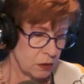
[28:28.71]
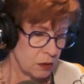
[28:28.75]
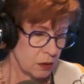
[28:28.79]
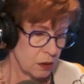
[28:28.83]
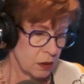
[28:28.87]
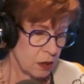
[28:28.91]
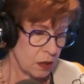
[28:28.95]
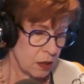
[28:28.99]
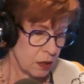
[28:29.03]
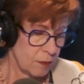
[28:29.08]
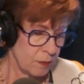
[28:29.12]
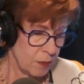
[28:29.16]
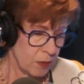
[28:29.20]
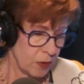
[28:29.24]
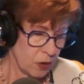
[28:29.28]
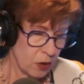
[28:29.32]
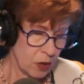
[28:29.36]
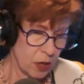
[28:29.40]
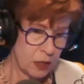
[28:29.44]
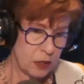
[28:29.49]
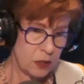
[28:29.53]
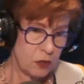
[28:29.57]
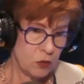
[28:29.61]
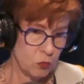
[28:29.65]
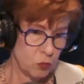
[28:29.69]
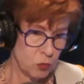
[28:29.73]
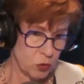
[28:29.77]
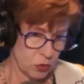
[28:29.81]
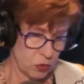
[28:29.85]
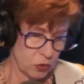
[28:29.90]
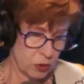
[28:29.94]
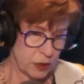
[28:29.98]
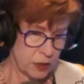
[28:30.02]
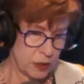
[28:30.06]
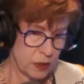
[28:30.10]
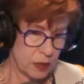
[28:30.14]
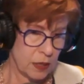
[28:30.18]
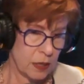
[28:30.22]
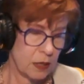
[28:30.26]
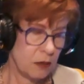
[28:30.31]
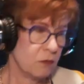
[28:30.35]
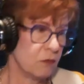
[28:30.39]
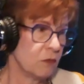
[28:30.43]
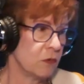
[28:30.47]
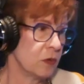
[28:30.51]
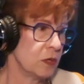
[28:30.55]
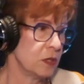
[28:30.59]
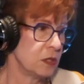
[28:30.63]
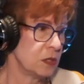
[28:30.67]
um, audit work and
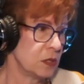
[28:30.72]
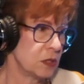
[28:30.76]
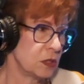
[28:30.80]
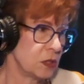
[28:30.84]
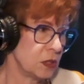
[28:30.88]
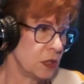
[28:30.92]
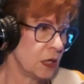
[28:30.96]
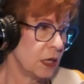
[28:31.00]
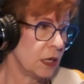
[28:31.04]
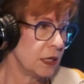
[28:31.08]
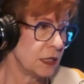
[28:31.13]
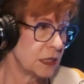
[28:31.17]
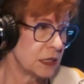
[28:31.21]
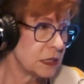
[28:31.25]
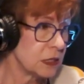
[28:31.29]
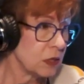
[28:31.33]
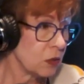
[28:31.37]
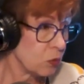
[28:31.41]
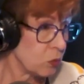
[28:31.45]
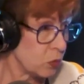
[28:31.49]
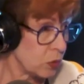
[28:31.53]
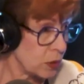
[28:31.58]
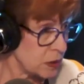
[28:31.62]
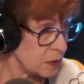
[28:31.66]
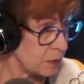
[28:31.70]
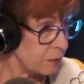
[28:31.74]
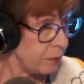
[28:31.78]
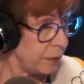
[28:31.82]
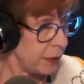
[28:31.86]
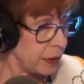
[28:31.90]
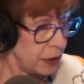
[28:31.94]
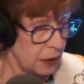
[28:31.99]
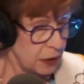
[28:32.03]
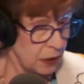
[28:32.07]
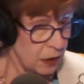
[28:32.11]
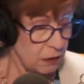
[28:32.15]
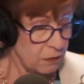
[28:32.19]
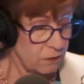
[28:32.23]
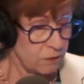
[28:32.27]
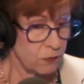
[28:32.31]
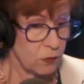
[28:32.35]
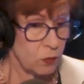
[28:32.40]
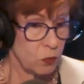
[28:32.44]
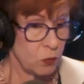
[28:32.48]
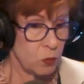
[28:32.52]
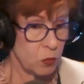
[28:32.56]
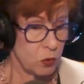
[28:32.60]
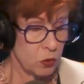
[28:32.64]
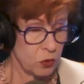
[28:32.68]
it was, and it still was
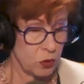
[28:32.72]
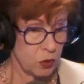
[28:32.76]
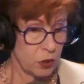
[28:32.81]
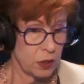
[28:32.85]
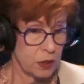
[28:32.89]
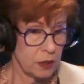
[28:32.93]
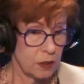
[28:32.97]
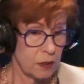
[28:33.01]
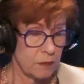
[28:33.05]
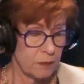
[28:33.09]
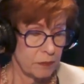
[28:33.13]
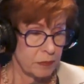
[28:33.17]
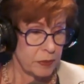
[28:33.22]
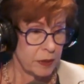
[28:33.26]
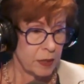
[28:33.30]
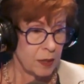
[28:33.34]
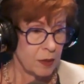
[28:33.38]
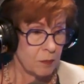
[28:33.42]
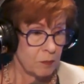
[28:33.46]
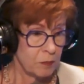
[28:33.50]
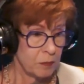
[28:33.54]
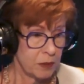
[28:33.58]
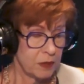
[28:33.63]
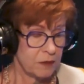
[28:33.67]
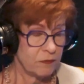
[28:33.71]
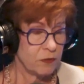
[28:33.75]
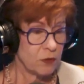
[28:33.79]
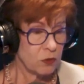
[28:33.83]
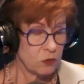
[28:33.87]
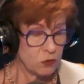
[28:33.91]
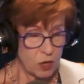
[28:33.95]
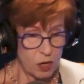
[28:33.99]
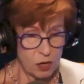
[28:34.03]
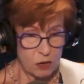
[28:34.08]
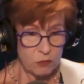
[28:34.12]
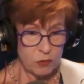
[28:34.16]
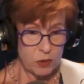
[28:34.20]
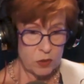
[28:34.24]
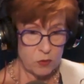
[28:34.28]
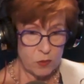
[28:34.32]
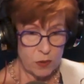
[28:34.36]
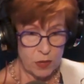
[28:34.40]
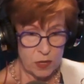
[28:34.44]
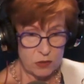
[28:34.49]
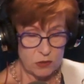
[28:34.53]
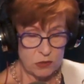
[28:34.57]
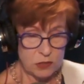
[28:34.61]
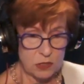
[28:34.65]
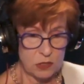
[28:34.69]
meaningful work. But if the law
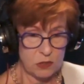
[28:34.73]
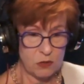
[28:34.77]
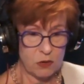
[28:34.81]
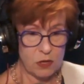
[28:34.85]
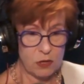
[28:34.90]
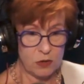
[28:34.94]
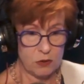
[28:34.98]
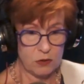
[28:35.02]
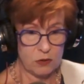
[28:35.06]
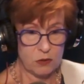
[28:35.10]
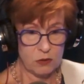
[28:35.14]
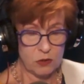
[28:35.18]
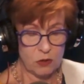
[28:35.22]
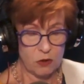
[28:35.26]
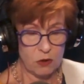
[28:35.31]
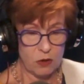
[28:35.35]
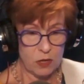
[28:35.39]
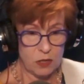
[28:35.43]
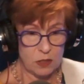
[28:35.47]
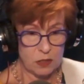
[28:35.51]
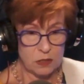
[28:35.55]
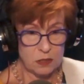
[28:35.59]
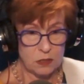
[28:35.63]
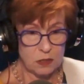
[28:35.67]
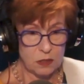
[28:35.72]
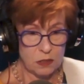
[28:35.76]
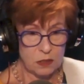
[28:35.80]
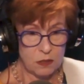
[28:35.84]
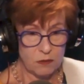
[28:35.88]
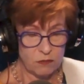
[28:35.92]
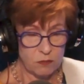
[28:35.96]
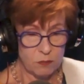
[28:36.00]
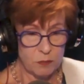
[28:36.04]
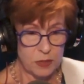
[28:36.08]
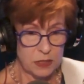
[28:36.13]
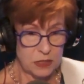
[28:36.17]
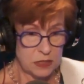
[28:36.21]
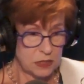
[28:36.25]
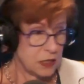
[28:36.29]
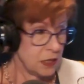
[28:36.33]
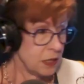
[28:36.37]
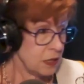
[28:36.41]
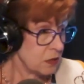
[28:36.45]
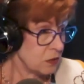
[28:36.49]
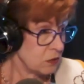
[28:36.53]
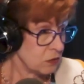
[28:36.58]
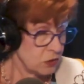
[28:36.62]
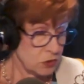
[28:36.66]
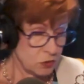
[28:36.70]
requires the auditor to audit to government
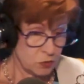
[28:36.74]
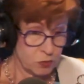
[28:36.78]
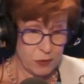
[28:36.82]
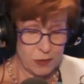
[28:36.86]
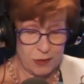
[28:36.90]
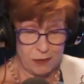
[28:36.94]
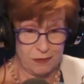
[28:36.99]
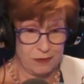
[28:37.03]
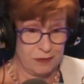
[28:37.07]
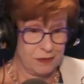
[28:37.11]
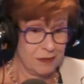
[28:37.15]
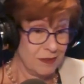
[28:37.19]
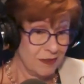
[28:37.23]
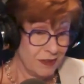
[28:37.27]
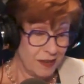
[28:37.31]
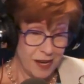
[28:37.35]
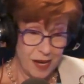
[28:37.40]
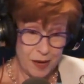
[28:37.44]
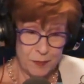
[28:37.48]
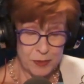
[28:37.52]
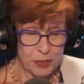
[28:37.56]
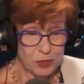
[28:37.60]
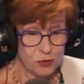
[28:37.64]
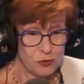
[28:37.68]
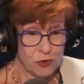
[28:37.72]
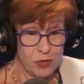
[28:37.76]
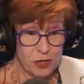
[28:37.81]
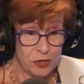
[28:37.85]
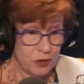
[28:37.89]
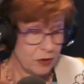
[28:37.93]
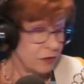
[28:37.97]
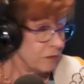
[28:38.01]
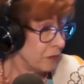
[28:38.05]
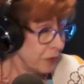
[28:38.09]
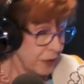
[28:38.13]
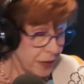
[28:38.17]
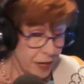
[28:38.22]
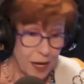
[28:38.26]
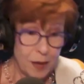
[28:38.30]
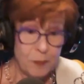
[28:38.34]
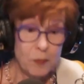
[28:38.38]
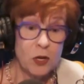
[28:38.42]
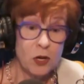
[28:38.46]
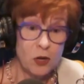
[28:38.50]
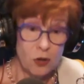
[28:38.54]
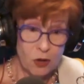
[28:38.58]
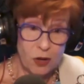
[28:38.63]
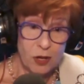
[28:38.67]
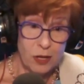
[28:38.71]
standards, well, I'm a lawyer. I'm
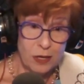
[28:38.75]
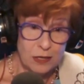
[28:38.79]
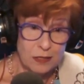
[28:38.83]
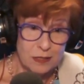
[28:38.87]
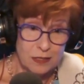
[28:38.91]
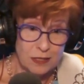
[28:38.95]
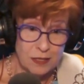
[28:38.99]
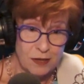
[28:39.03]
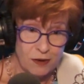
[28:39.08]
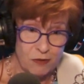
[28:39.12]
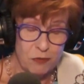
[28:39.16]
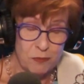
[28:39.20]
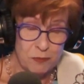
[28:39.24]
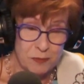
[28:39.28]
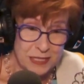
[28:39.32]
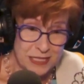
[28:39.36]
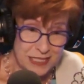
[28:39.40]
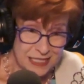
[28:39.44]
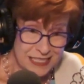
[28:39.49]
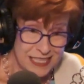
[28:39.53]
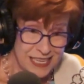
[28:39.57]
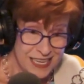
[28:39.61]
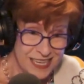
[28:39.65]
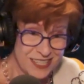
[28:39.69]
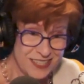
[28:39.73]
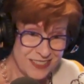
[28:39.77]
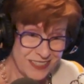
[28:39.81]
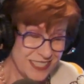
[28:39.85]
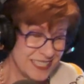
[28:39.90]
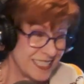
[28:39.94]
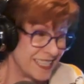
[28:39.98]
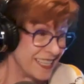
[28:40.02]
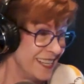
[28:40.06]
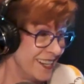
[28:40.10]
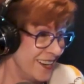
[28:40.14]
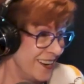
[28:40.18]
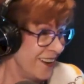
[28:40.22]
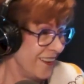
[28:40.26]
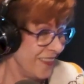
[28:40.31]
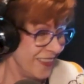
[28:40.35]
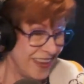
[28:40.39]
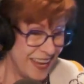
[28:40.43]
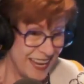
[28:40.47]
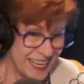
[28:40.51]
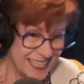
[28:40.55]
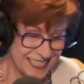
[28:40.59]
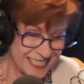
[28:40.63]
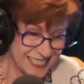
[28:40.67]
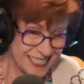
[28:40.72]
going to audit to government standards. Right, mm-hmm.
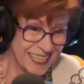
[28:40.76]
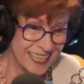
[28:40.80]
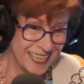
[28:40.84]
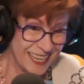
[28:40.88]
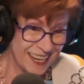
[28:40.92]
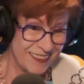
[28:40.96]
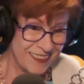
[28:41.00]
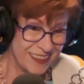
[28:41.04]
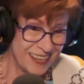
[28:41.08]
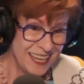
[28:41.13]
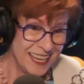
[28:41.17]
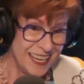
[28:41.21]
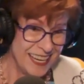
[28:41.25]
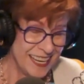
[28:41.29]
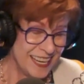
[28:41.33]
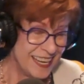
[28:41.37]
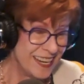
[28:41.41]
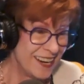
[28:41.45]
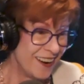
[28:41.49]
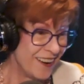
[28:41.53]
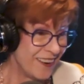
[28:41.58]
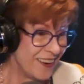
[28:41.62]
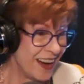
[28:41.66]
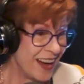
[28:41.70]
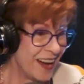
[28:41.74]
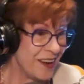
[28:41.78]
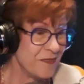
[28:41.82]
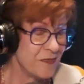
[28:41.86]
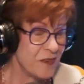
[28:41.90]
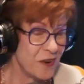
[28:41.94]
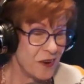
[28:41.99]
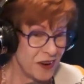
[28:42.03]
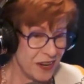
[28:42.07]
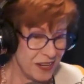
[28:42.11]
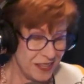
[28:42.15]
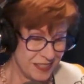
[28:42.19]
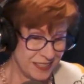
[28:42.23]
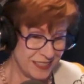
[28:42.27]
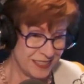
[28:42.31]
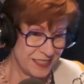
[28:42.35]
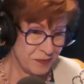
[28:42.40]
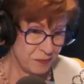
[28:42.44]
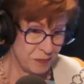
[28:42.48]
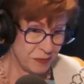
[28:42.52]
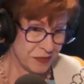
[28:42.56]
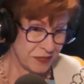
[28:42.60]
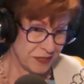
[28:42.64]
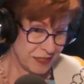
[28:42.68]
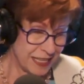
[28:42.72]
that, right. Uh, you know, I want to
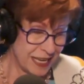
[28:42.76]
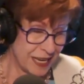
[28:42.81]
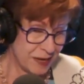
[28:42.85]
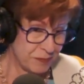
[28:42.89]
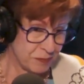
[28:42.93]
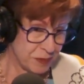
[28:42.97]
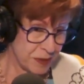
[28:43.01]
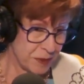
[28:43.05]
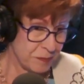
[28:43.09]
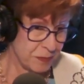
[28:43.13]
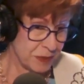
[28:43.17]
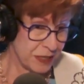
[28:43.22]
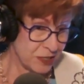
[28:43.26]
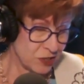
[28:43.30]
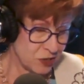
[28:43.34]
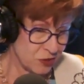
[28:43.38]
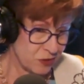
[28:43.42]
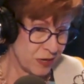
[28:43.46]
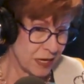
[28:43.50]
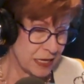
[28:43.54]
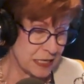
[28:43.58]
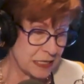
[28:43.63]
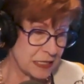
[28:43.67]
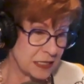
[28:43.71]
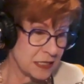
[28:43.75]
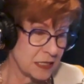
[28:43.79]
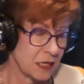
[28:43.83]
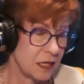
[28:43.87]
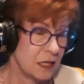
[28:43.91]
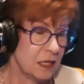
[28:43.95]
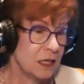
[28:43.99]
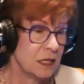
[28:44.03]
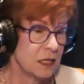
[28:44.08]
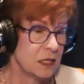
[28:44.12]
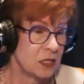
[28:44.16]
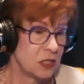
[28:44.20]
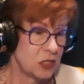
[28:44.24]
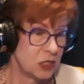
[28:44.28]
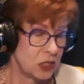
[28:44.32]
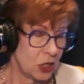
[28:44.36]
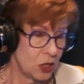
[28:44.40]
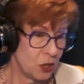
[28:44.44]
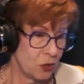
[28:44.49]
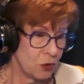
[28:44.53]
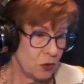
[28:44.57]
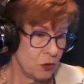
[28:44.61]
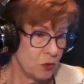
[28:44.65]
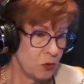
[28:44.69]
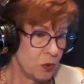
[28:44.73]
build that public trust.
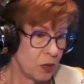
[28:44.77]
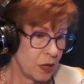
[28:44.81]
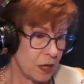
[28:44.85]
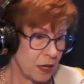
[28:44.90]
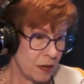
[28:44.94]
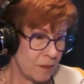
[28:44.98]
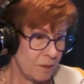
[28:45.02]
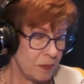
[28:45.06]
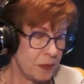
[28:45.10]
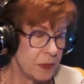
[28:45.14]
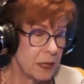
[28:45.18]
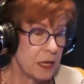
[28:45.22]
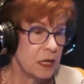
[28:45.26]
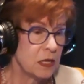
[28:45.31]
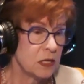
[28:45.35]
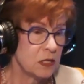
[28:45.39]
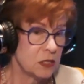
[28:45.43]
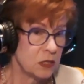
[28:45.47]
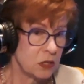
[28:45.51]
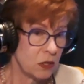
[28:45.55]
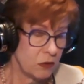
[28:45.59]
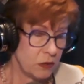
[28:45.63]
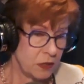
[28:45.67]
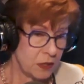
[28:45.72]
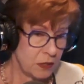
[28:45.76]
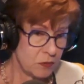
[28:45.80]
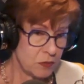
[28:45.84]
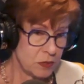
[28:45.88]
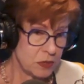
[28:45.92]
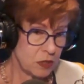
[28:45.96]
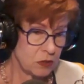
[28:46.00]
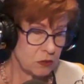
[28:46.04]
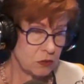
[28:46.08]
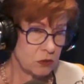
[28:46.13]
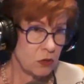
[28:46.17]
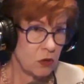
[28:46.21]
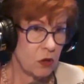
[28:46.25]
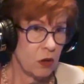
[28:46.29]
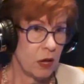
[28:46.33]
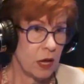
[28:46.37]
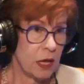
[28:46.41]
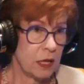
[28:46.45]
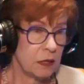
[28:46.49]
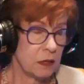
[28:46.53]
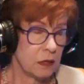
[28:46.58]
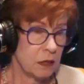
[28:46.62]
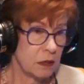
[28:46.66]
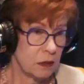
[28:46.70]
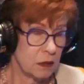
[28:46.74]
So, um, so there was a
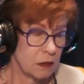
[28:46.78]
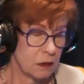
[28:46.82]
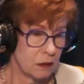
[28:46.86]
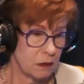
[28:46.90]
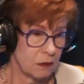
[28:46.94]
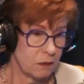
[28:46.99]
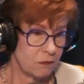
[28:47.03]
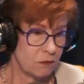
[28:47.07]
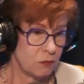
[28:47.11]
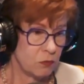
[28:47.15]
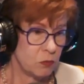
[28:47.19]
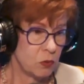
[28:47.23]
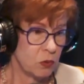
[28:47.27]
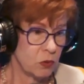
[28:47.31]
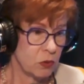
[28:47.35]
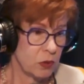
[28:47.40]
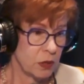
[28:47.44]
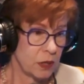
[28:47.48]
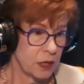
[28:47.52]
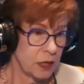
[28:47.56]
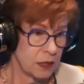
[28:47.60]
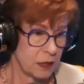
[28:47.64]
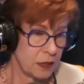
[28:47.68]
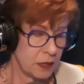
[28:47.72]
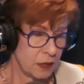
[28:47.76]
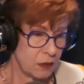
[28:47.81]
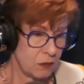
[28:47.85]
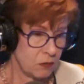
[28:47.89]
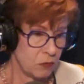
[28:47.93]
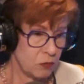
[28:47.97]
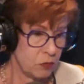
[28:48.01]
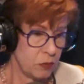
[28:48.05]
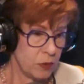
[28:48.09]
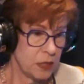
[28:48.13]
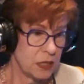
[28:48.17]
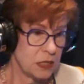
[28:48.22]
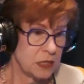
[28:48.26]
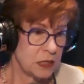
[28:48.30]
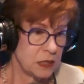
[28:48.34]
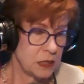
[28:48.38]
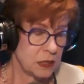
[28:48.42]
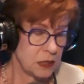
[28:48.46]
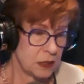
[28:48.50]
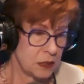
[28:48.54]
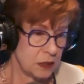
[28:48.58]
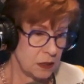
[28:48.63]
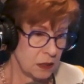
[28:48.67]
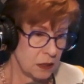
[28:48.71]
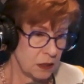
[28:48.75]
lot of work that we
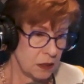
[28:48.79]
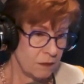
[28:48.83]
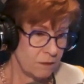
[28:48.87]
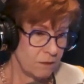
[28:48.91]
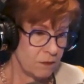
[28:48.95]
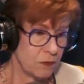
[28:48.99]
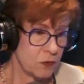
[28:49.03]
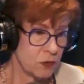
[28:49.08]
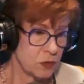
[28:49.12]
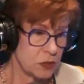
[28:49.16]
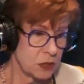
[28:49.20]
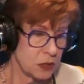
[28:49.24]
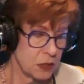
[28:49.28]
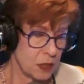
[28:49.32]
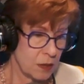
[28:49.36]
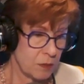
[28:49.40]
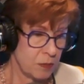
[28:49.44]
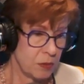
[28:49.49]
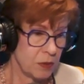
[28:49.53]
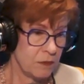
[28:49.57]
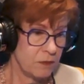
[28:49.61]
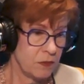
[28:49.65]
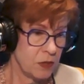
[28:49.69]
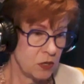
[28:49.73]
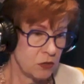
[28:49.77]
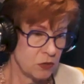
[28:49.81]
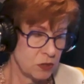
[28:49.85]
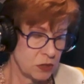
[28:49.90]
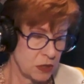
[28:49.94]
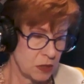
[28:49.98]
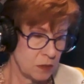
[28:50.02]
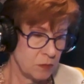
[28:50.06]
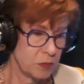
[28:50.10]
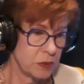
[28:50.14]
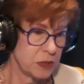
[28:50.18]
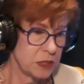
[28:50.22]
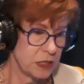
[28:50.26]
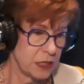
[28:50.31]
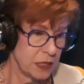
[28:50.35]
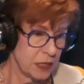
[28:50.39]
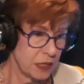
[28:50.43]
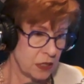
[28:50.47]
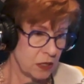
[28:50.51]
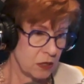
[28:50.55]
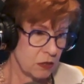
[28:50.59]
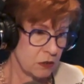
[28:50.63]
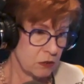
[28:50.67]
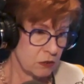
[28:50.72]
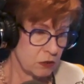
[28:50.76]
did in the first couple of years, in
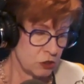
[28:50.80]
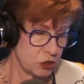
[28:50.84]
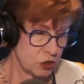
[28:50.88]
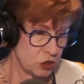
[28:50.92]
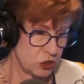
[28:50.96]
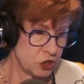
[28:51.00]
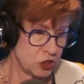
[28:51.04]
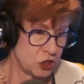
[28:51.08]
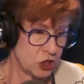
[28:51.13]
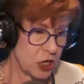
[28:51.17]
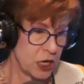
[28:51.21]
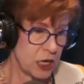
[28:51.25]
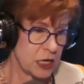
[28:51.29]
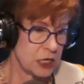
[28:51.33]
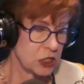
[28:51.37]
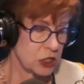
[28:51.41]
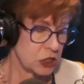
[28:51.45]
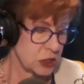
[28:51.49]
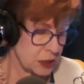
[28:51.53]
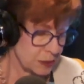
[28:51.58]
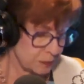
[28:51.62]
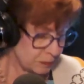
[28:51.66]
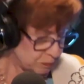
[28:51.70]
particular, just